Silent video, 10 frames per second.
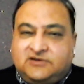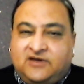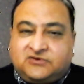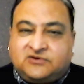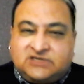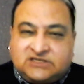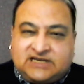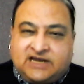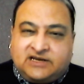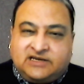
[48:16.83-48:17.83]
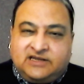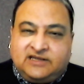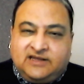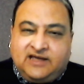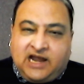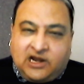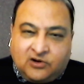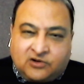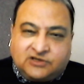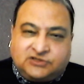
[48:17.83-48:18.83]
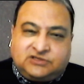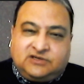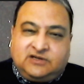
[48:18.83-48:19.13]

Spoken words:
you have to understand and look at